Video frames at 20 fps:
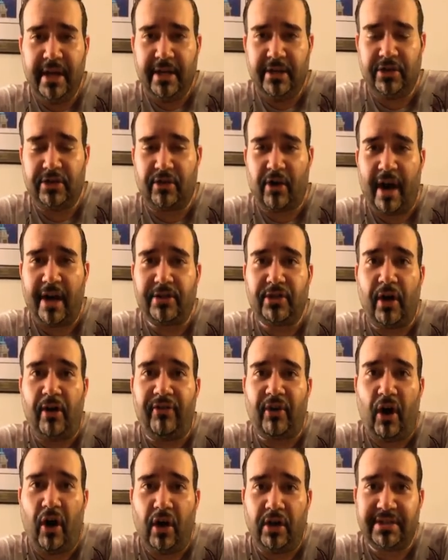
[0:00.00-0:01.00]
Scratch
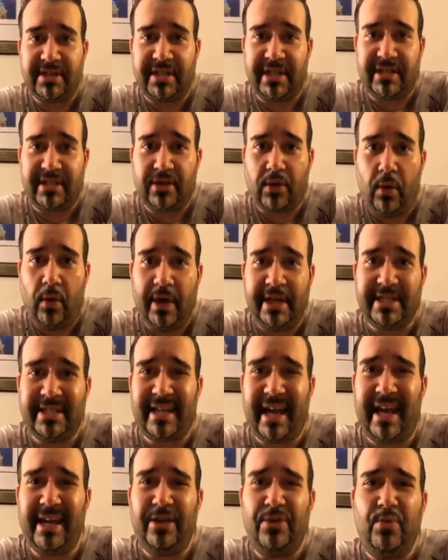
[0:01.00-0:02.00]
off all six
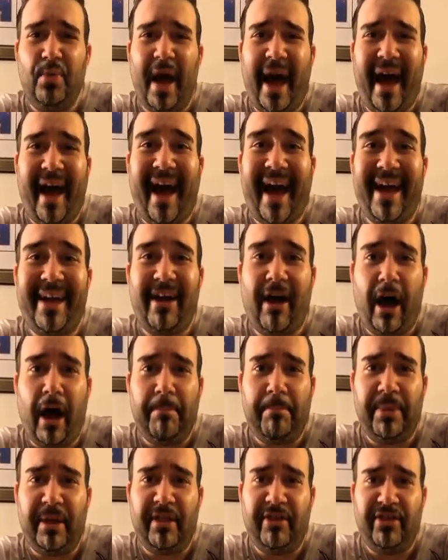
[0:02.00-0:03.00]
coins and you add
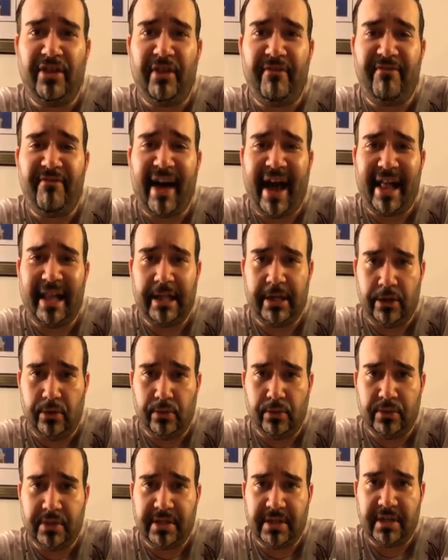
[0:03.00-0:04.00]
up the
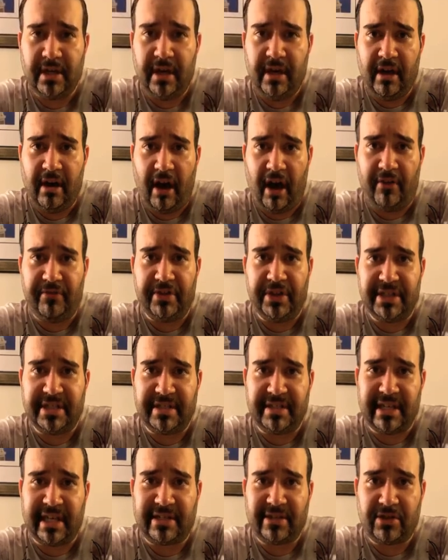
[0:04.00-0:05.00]
values of the
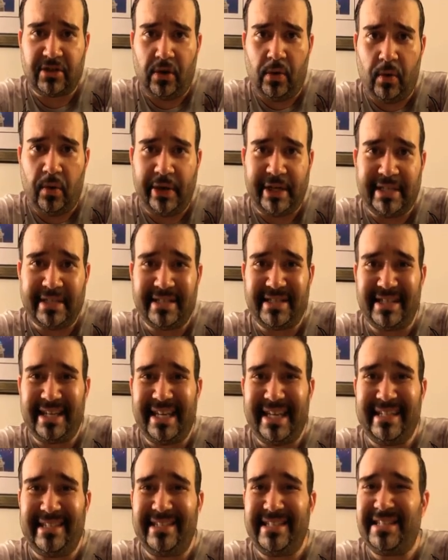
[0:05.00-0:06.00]
six coins
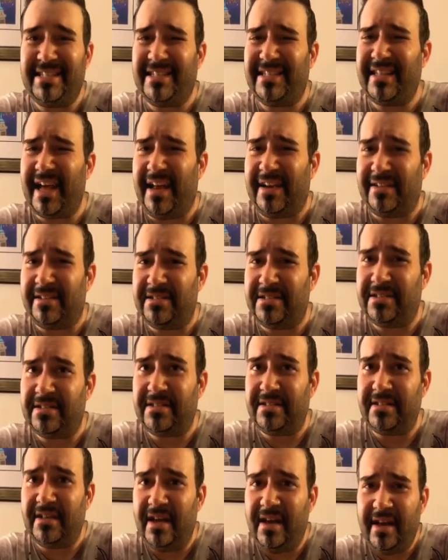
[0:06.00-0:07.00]
in
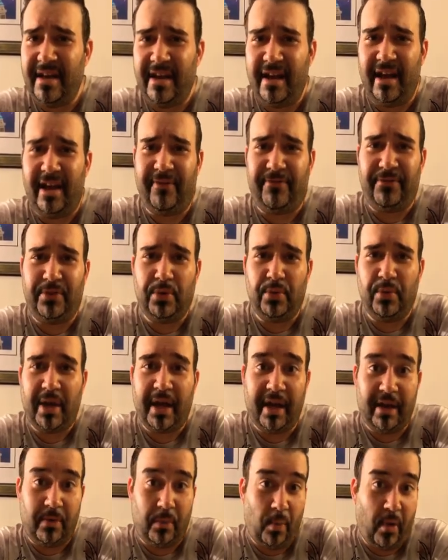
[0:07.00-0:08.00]
cents. If you
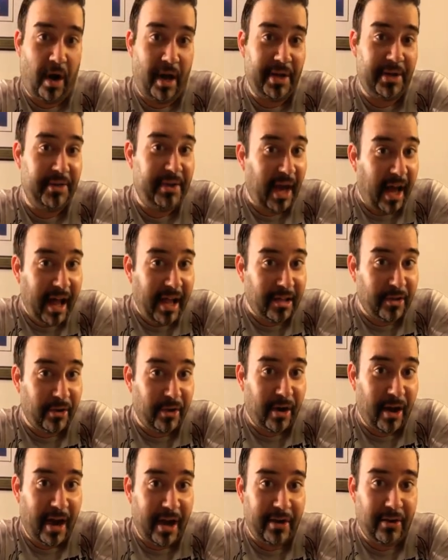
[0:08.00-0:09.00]
hit
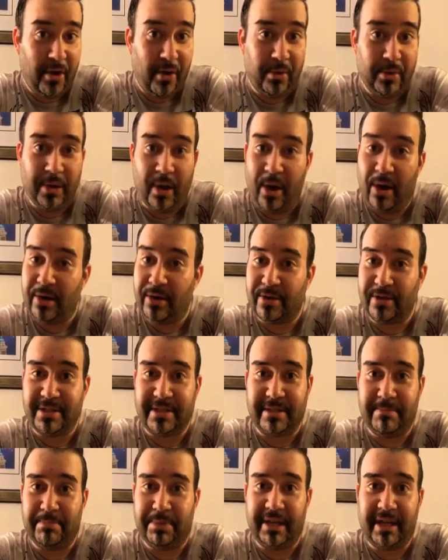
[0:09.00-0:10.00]
$1 and no longer
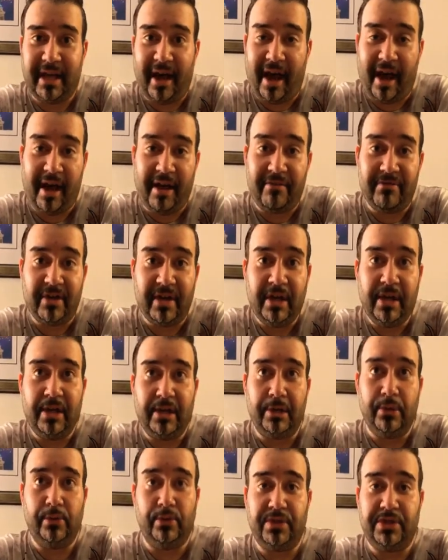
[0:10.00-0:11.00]
simply have
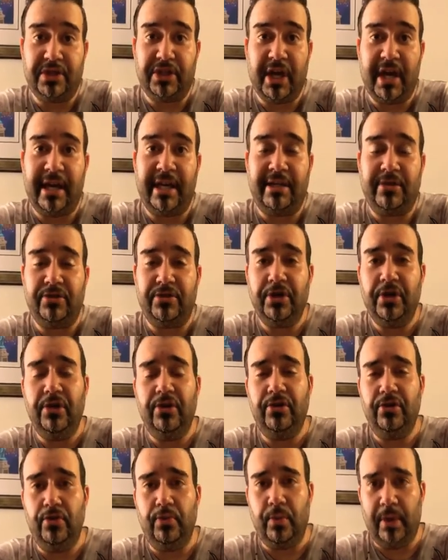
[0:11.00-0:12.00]
loose change,
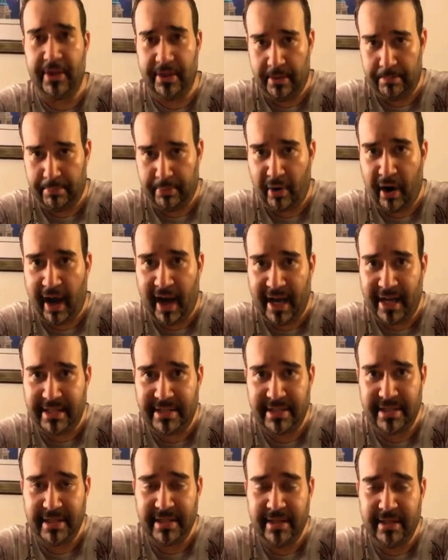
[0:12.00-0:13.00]
you win the
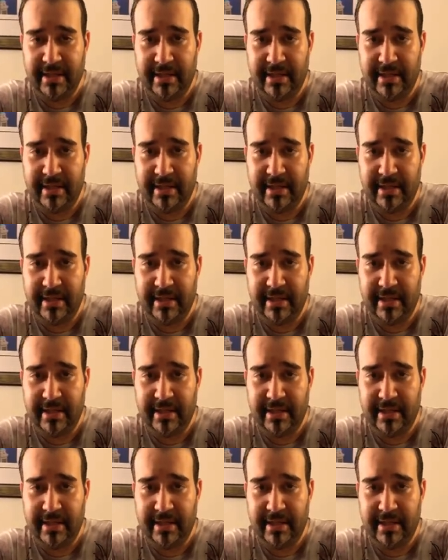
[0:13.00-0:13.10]
prize